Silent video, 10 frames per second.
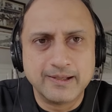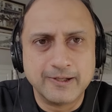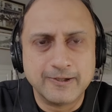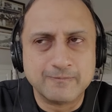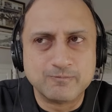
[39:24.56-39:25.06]

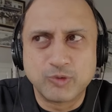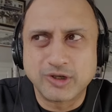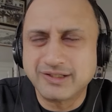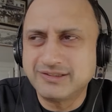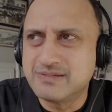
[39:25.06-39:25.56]
uh,
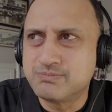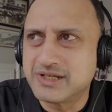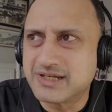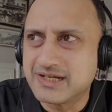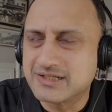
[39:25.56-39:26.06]
what are the
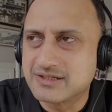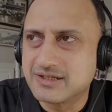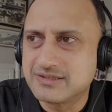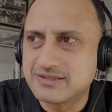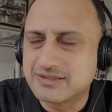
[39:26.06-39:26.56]

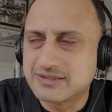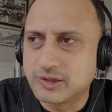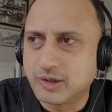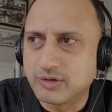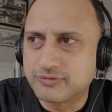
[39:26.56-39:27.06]
implications
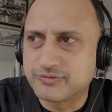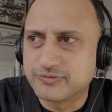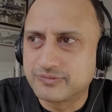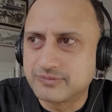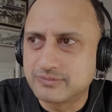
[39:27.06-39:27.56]
of,
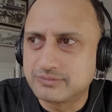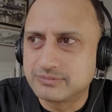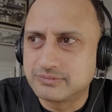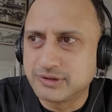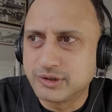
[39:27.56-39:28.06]

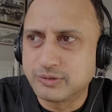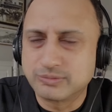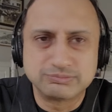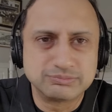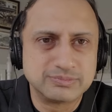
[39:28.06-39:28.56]
you
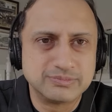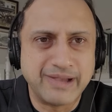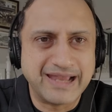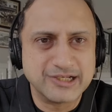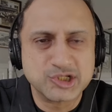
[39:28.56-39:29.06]
know,
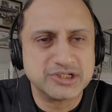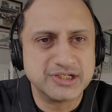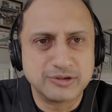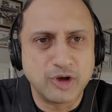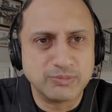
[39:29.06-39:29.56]
balance
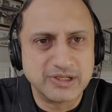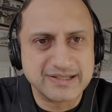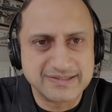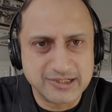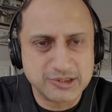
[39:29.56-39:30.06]
sheet
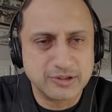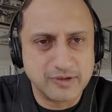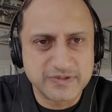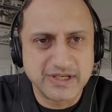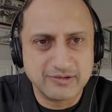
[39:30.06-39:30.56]
normalization
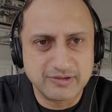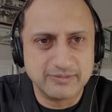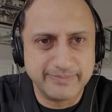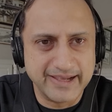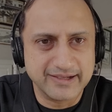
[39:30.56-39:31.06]
of
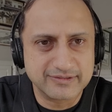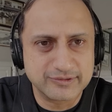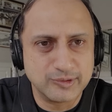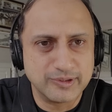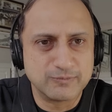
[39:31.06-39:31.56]
central banks?
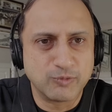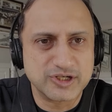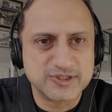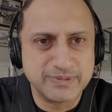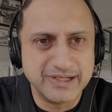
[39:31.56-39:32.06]
You know, at
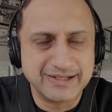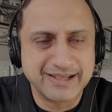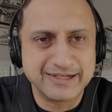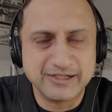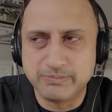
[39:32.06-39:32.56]
what speed
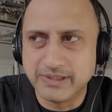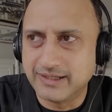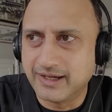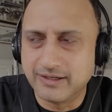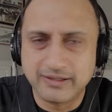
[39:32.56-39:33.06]
can it be
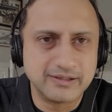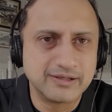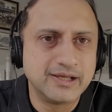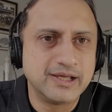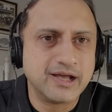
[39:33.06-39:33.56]
done?
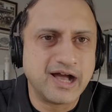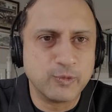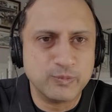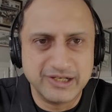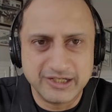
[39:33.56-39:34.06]

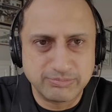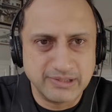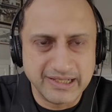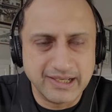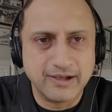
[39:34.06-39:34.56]
How will it
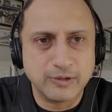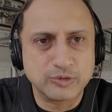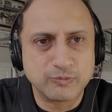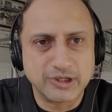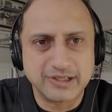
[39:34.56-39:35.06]
play
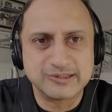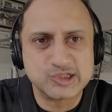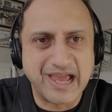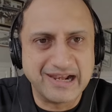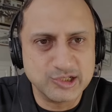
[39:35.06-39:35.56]
out? What are the
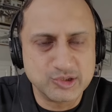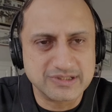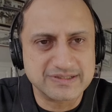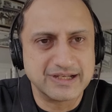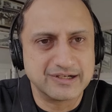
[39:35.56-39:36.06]

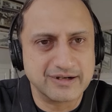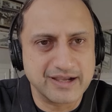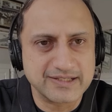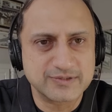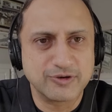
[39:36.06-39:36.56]
challenges that
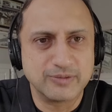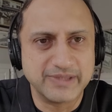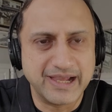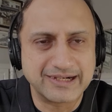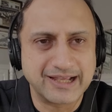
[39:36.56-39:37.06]
arise from
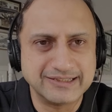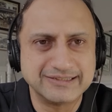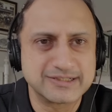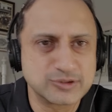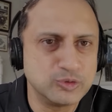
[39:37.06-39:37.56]
that? I think
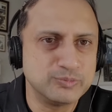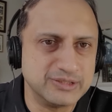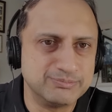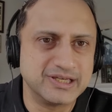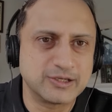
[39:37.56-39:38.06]
that's going to be
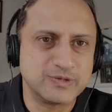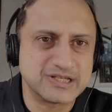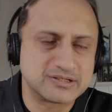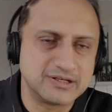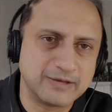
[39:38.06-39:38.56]
a big
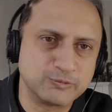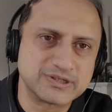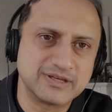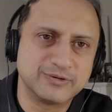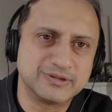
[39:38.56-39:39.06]
question, I would
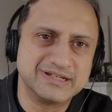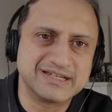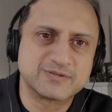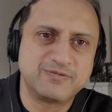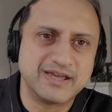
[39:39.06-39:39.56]
say, for the
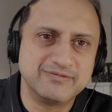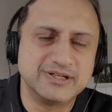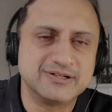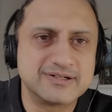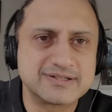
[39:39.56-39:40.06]
next five
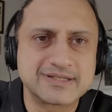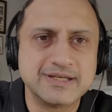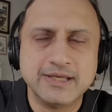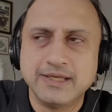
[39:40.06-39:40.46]
years.